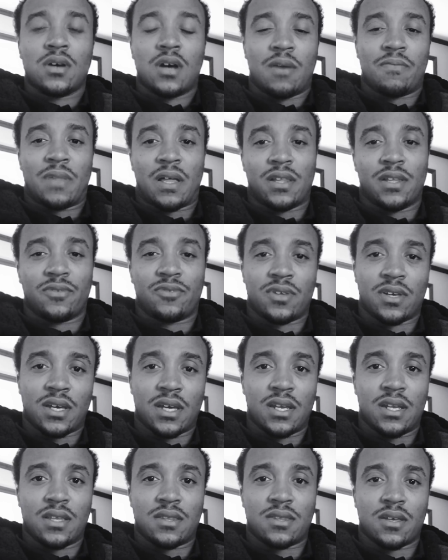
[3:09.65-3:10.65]
I'm not lifting
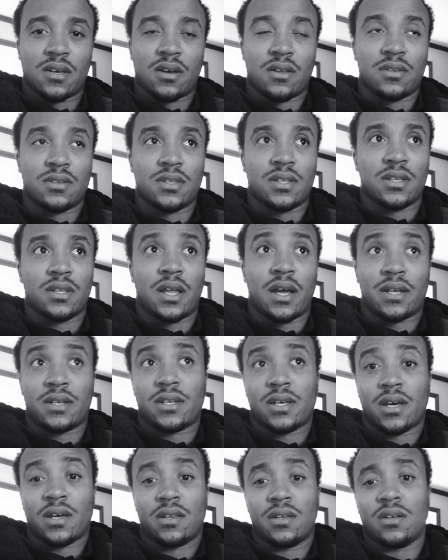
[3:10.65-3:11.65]
anything other than like
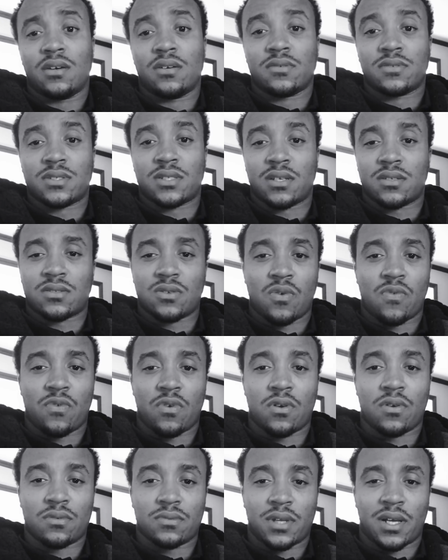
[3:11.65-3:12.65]
deadlifts. That's
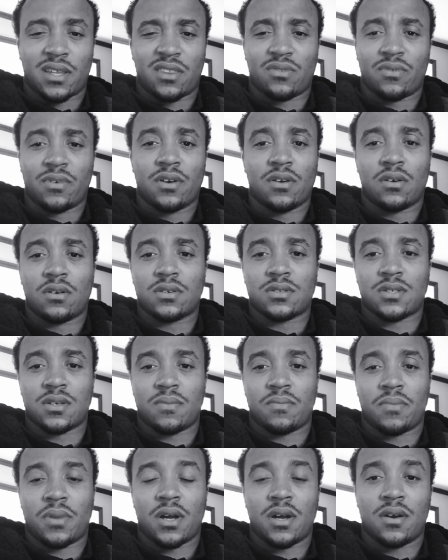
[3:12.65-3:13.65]
over like 300
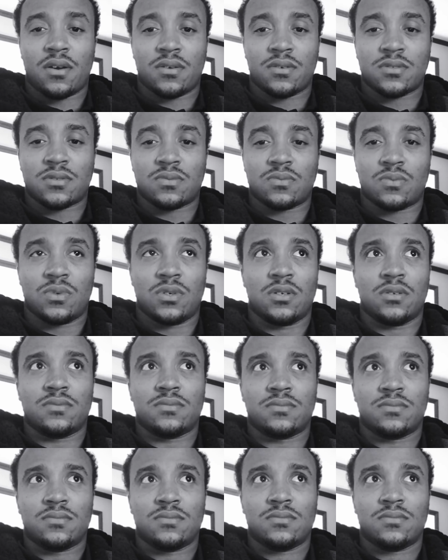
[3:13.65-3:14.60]
something pounds. Well,